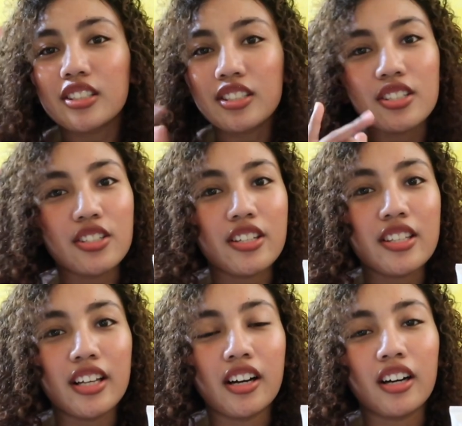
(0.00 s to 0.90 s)
she's
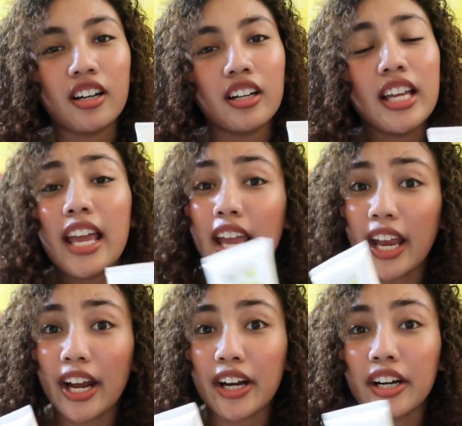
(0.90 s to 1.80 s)
just the
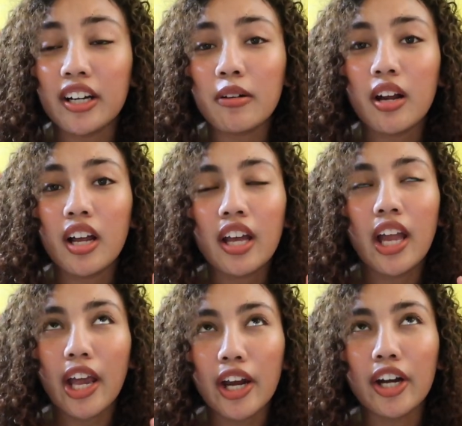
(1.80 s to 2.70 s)
hair
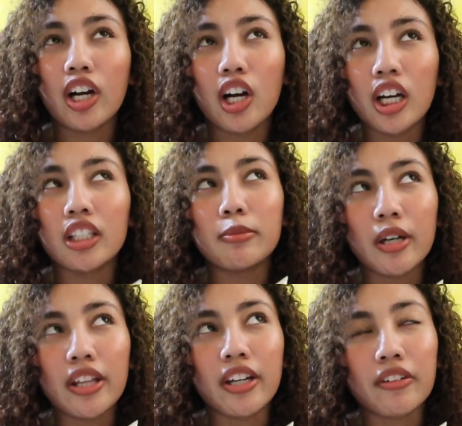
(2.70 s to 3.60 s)

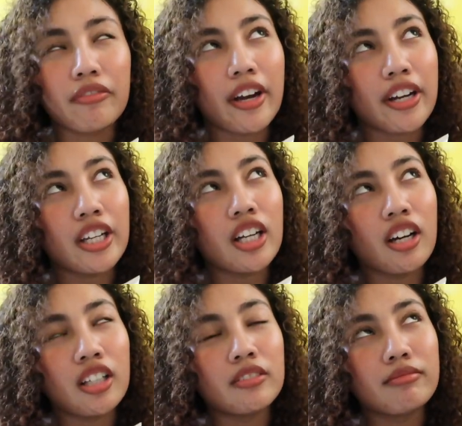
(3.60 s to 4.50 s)
godmother. Fairy
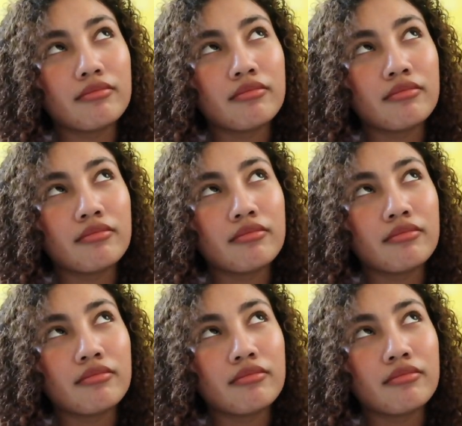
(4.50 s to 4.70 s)
god.